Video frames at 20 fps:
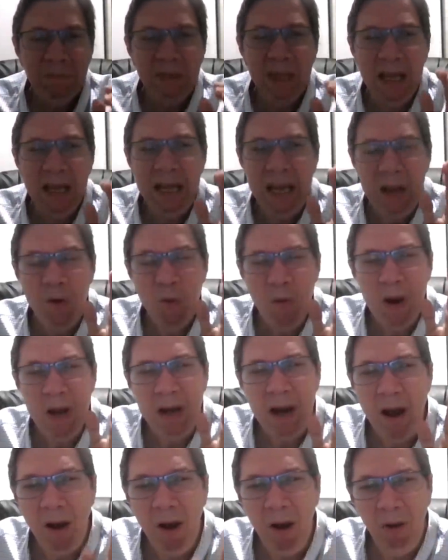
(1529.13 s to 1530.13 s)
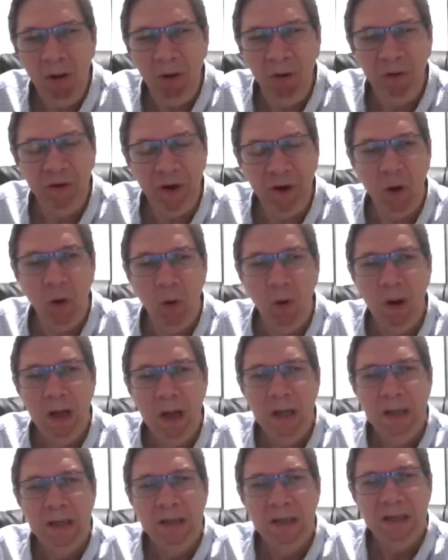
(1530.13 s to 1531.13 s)
that he would also
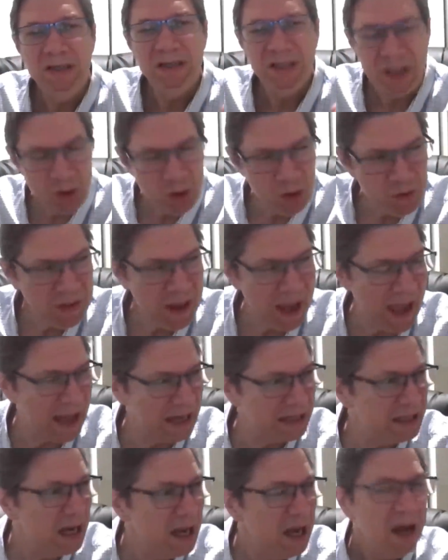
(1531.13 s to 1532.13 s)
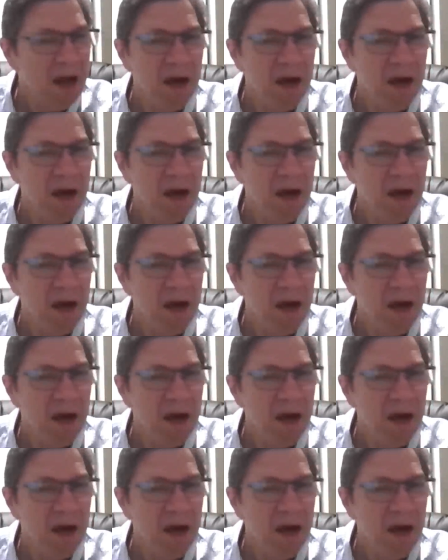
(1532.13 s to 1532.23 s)
do that